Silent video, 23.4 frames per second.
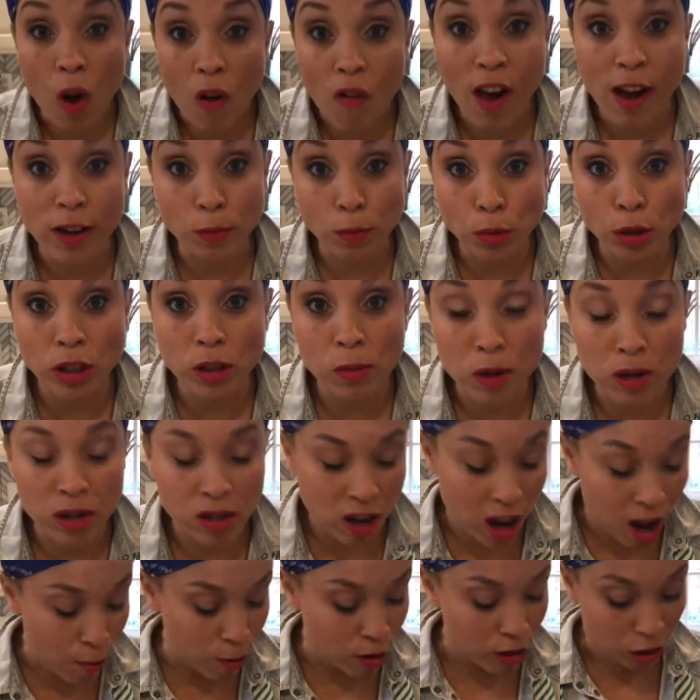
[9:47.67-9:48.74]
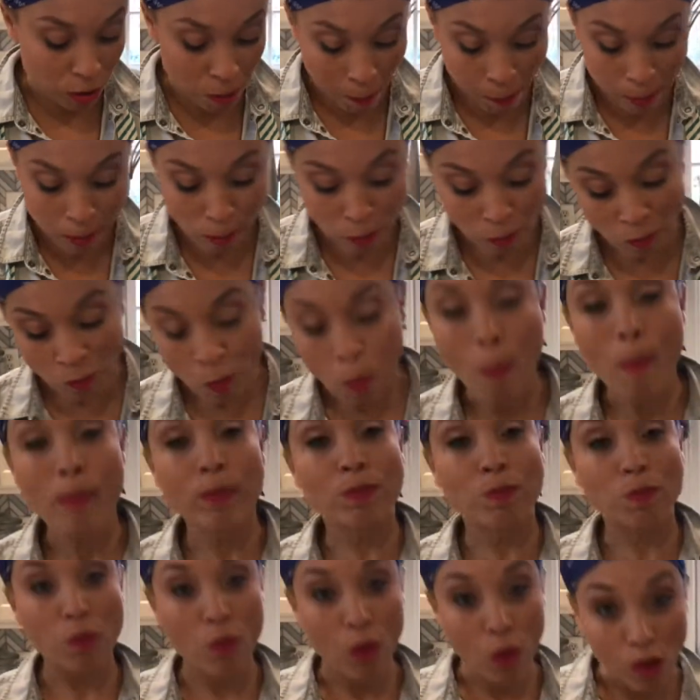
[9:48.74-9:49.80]
if I can put them on a sandwich.
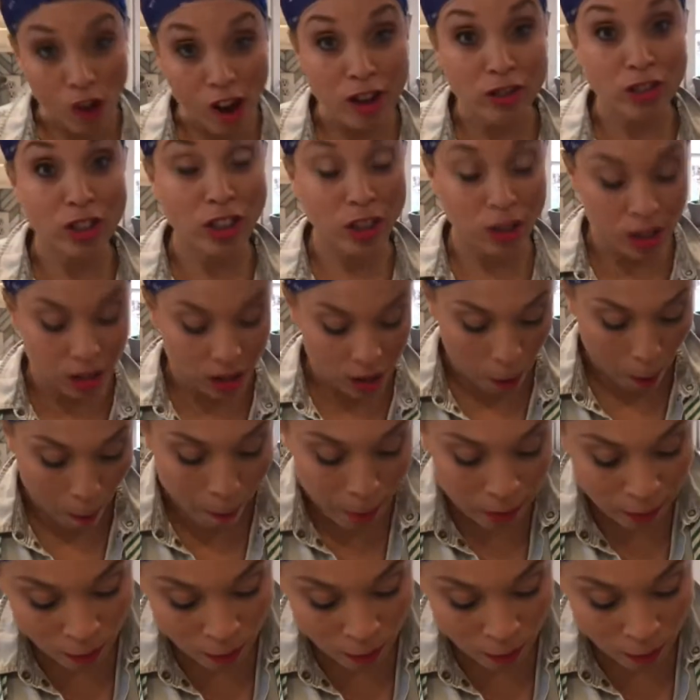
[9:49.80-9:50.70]
Okay, seriously.